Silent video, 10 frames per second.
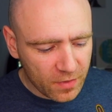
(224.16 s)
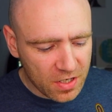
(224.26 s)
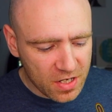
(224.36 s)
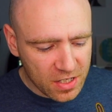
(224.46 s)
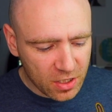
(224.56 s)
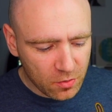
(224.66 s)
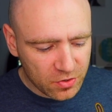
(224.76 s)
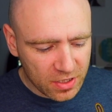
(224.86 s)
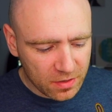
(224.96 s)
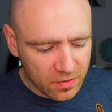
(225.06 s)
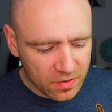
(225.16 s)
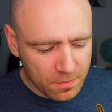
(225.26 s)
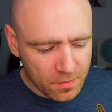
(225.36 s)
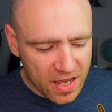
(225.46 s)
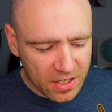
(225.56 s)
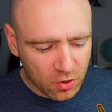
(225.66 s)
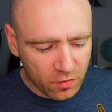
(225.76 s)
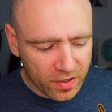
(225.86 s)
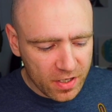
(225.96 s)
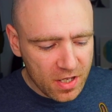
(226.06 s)
And there you go, see, edit
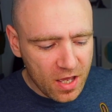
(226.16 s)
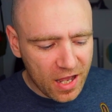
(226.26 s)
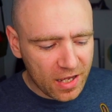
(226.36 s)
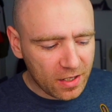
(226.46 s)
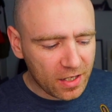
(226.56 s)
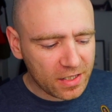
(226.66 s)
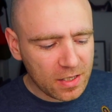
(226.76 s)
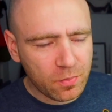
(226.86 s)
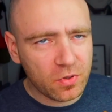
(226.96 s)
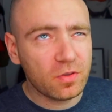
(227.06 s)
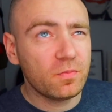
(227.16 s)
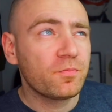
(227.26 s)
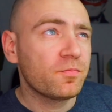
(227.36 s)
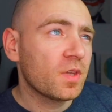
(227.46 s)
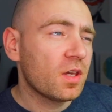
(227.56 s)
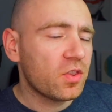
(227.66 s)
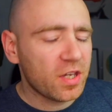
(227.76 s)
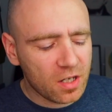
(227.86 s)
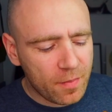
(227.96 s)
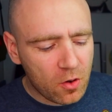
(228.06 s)
cover. I keep
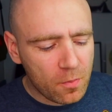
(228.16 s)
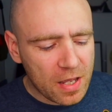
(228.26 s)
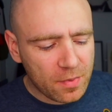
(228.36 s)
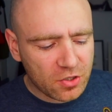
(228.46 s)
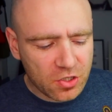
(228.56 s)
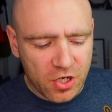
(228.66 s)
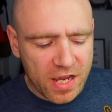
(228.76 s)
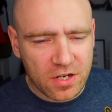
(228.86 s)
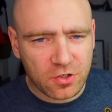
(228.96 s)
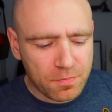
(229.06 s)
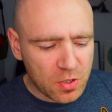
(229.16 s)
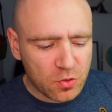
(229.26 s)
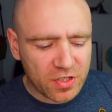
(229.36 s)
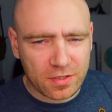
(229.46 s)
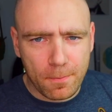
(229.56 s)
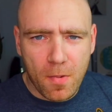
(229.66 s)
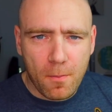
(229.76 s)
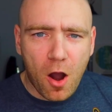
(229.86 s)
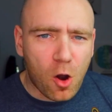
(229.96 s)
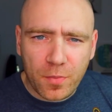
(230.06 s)
thinking about maybe I should change music to
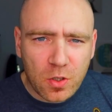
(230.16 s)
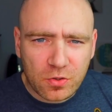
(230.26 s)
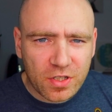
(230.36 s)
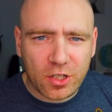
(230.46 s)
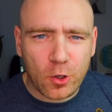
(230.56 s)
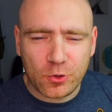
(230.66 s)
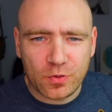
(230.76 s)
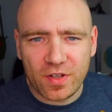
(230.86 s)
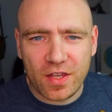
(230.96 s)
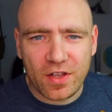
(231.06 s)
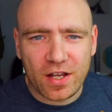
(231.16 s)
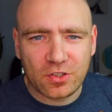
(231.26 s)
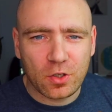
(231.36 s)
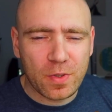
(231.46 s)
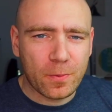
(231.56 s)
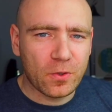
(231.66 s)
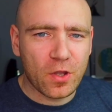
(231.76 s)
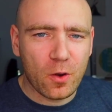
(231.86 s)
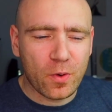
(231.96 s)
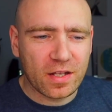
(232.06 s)
our music or stuff like that, so people
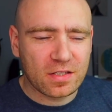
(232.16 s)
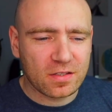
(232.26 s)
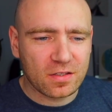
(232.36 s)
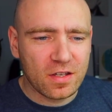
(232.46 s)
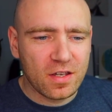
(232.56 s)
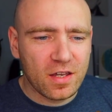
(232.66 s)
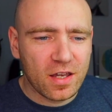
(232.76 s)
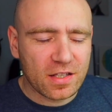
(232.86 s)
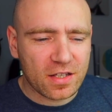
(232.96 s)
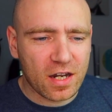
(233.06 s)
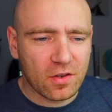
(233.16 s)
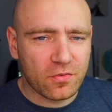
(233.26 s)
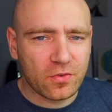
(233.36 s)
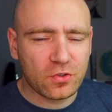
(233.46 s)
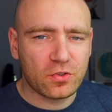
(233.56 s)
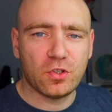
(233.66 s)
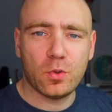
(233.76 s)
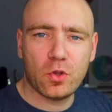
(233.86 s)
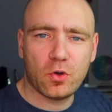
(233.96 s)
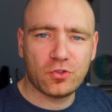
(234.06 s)
know it's kind of to
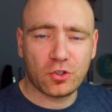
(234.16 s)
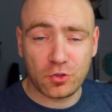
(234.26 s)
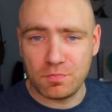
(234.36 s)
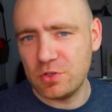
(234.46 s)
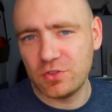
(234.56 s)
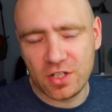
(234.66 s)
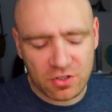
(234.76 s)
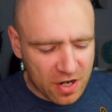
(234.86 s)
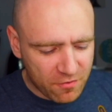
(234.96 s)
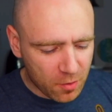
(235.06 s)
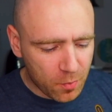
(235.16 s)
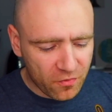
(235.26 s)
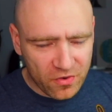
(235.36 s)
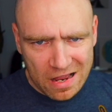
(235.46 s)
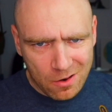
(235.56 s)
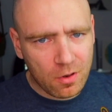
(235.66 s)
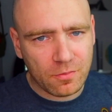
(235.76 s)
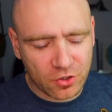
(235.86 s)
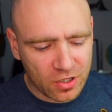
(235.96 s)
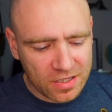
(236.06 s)
do with us, not just music in general. But for now,
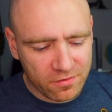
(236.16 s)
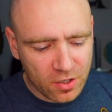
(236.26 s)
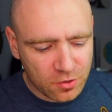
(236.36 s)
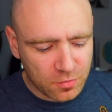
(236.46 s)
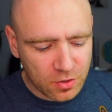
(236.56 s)
I'm just going to leave it as